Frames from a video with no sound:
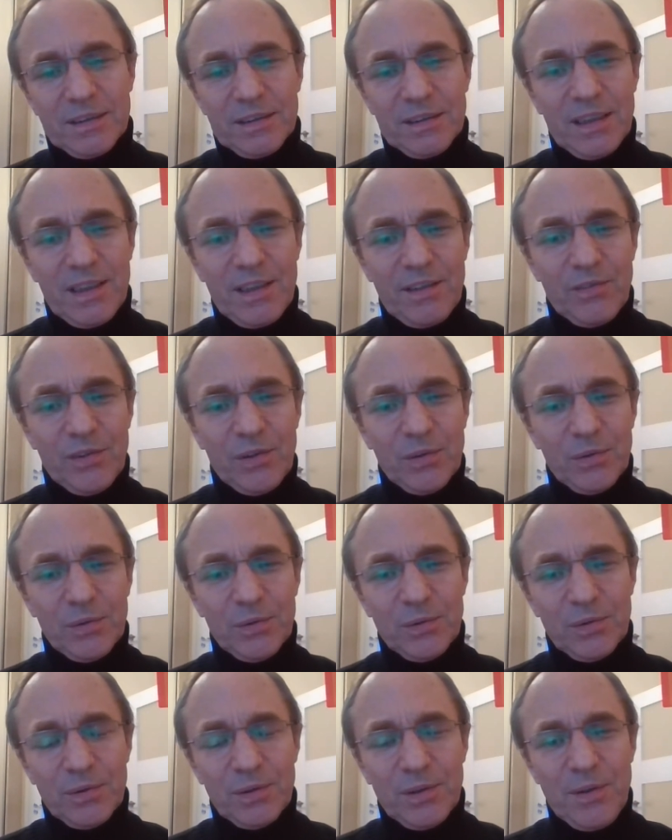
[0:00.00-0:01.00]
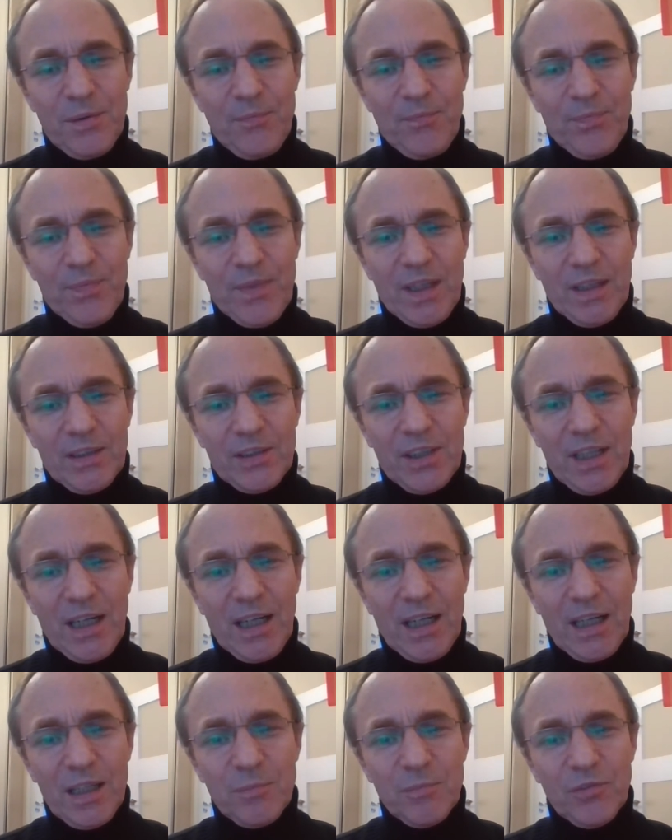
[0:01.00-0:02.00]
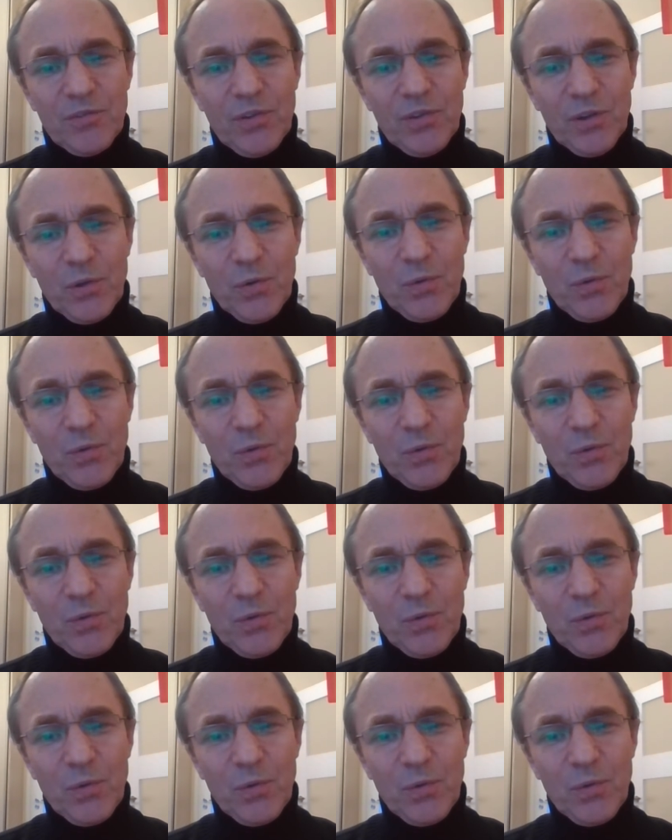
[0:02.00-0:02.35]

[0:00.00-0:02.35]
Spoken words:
leave you time for